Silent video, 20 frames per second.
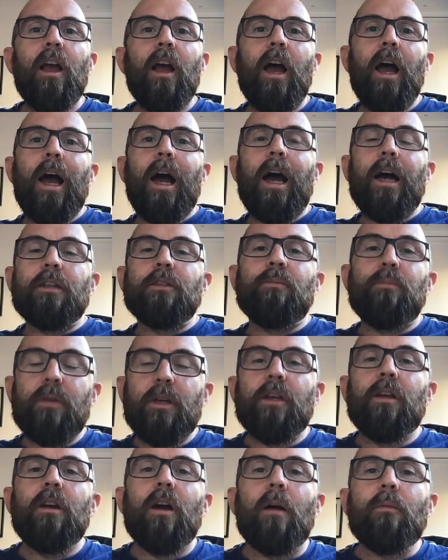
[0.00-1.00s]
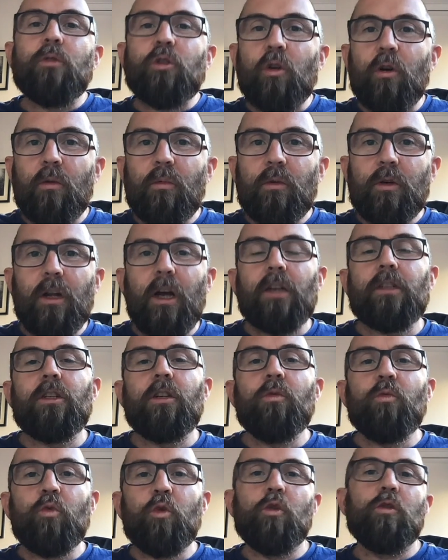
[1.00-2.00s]
and B, I'm sure it would actually
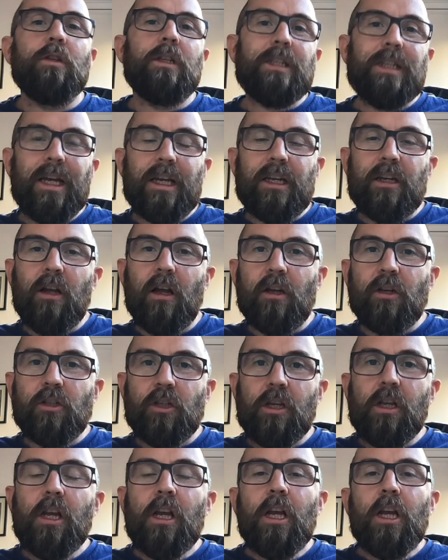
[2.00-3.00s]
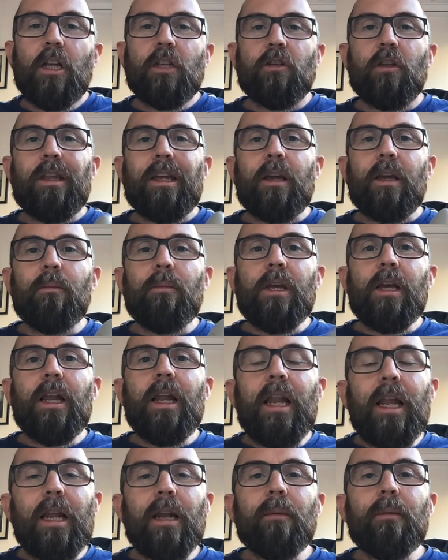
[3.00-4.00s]
ruin the technology. So they can be a
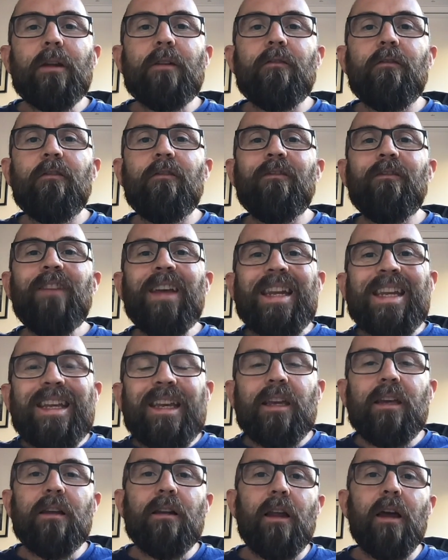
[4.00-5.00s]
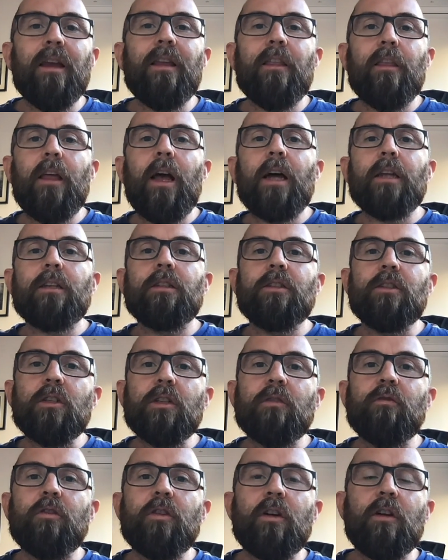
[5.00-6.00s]
little bit finicky like that just
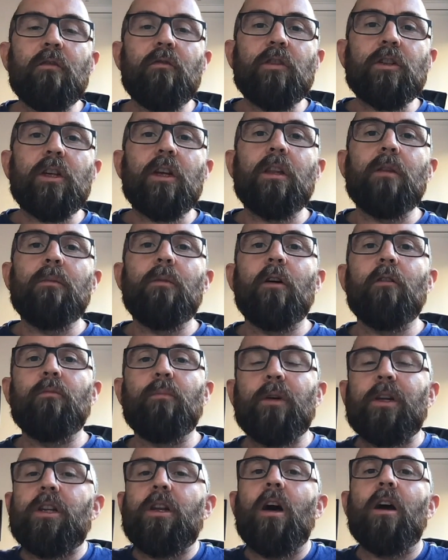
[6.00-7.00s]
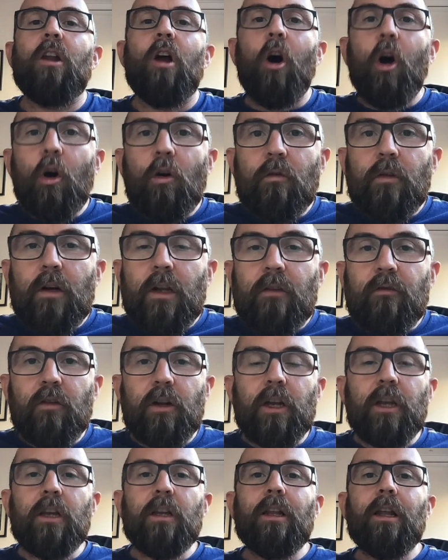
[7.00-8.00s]
for taking them off, but not overly
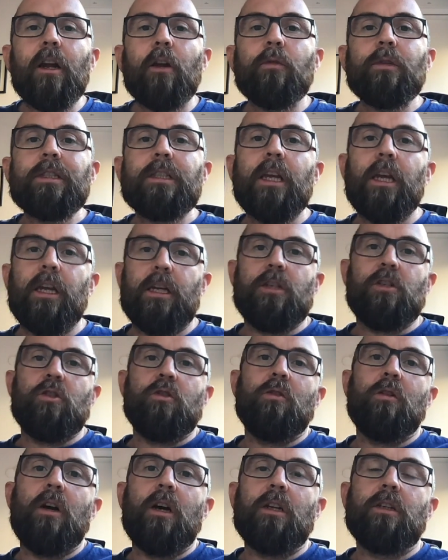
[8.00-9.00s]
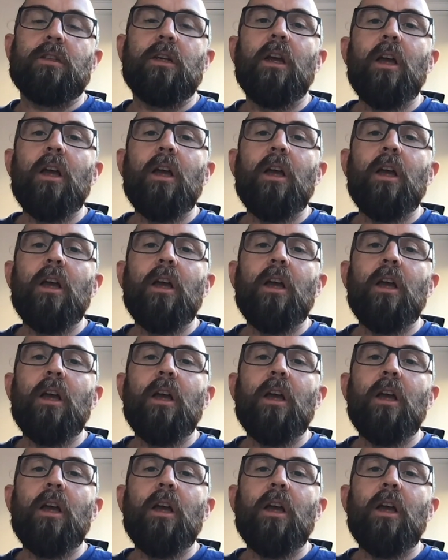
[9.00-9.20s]
finicky that I would say do not